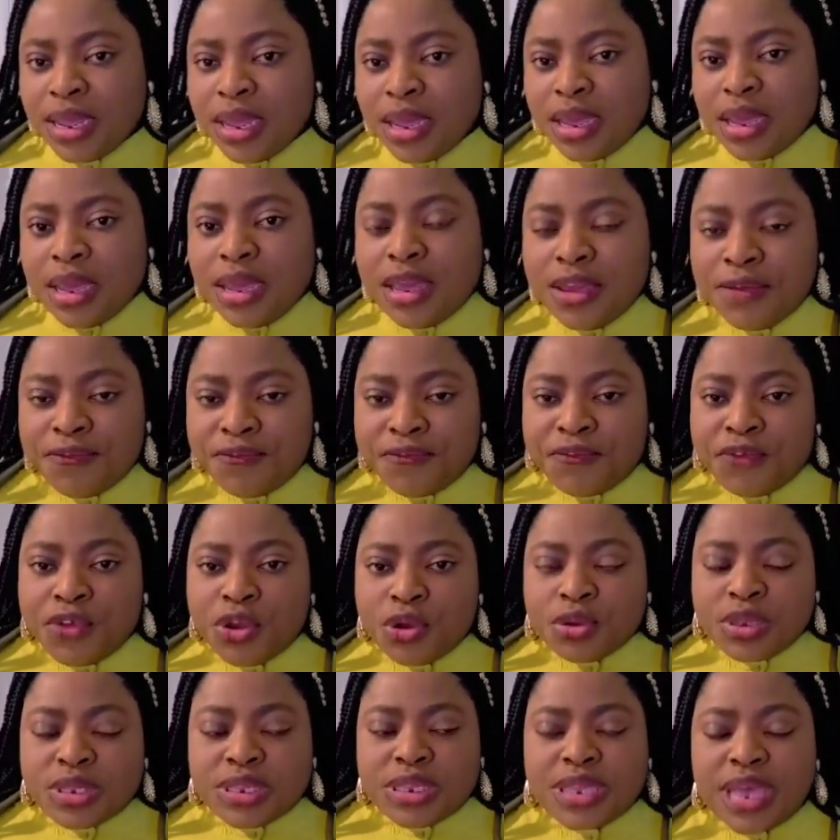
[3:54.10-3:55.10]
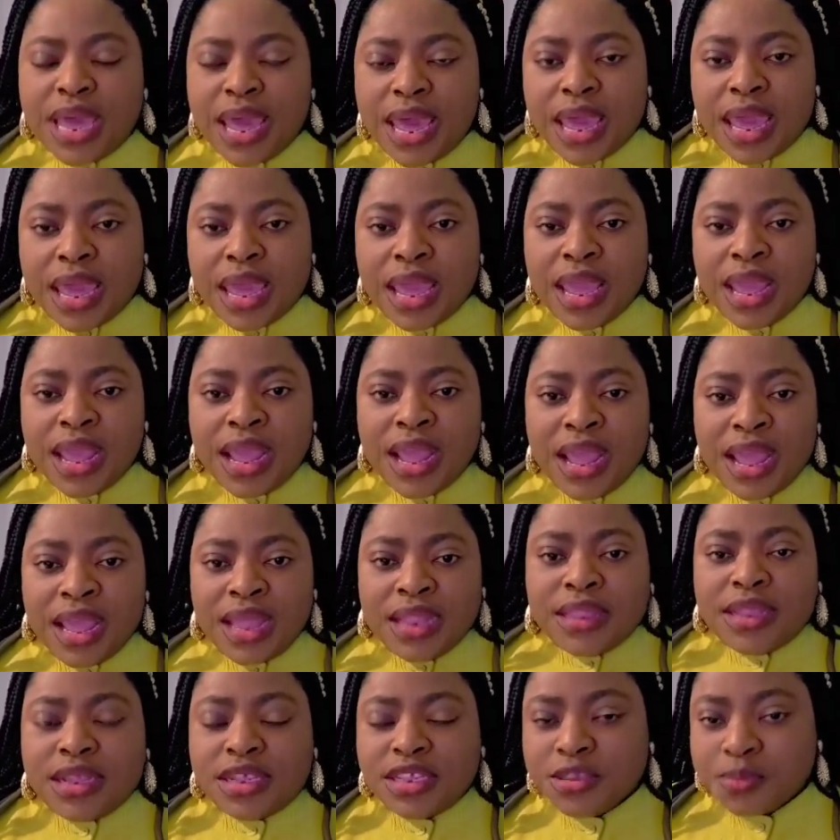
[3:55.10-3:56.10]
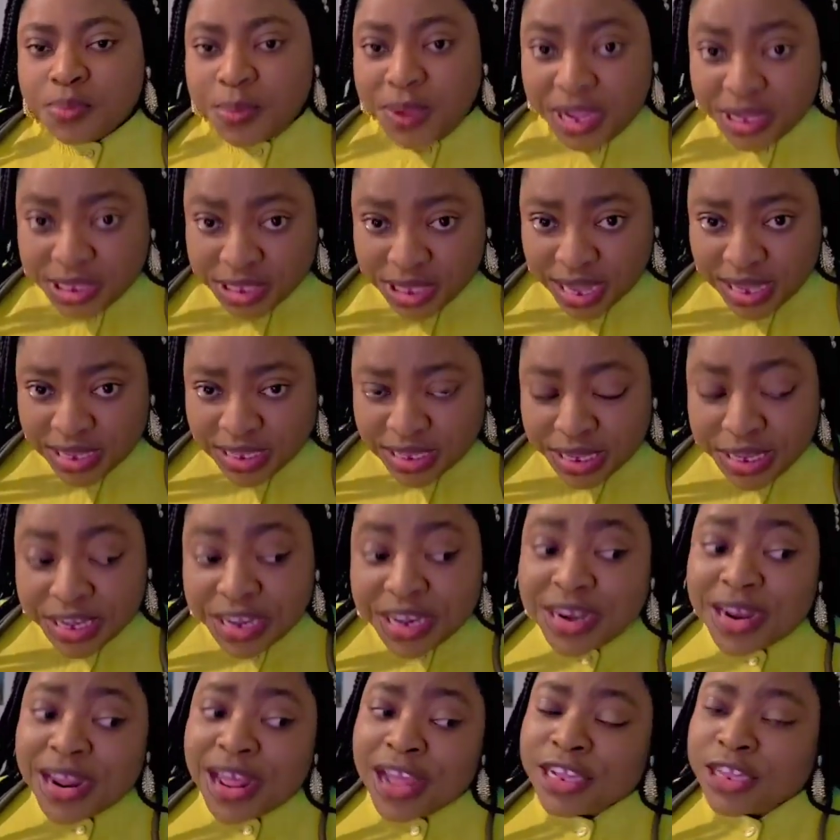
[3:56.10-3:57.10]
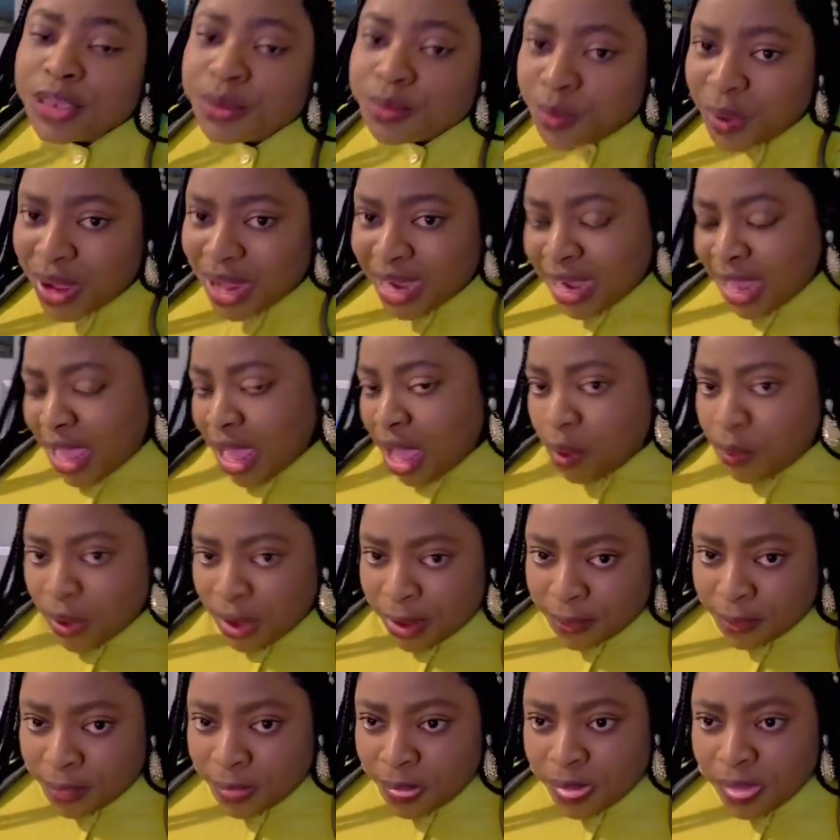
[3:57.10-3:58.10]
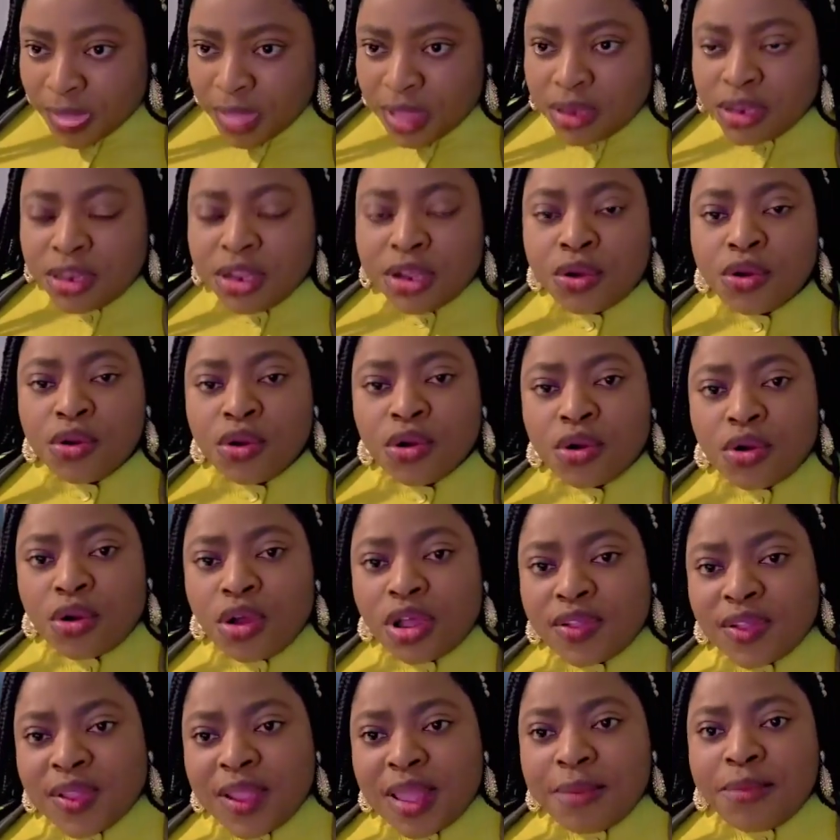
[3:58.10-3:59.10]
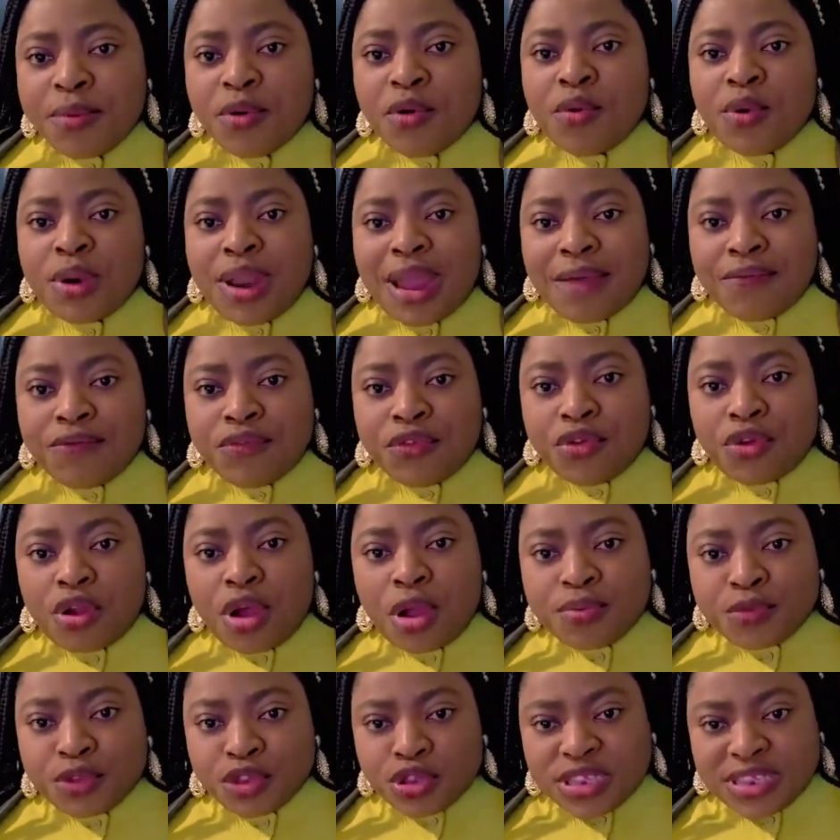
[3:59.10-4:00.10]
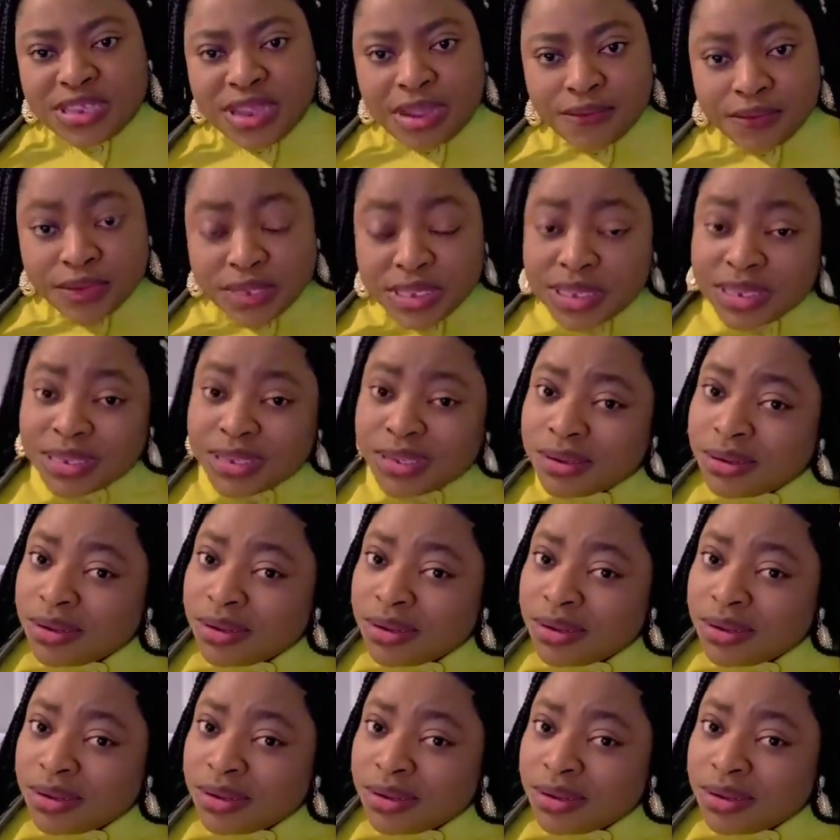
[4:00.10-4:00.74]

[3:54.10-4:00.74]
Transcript: if you say this patient in the next 1 hour, the glucose level will have dropped to 70,